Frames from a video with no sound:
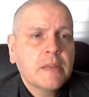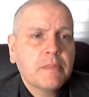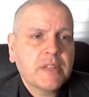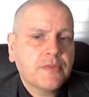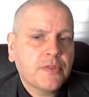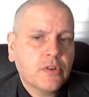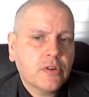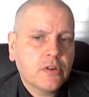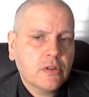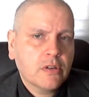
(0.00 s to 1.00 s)
but
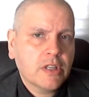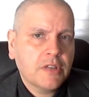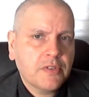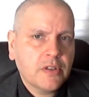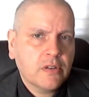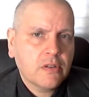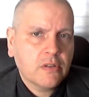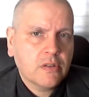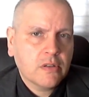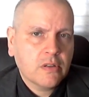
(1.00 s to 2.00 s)
for giving
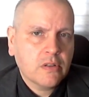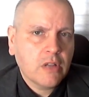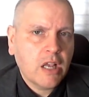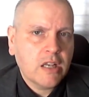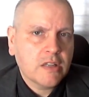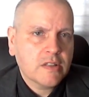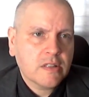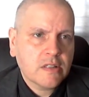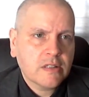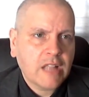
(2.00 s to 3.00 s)

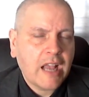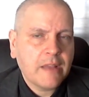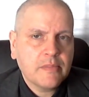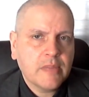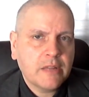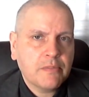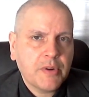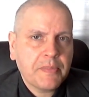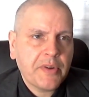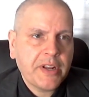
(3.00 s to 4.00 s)
us time and
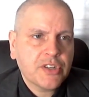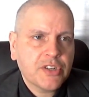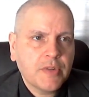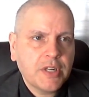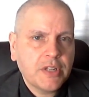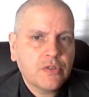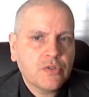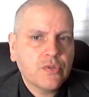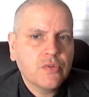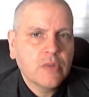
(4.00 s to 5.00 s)
preparation, we need
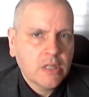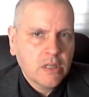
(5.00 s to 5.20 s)
to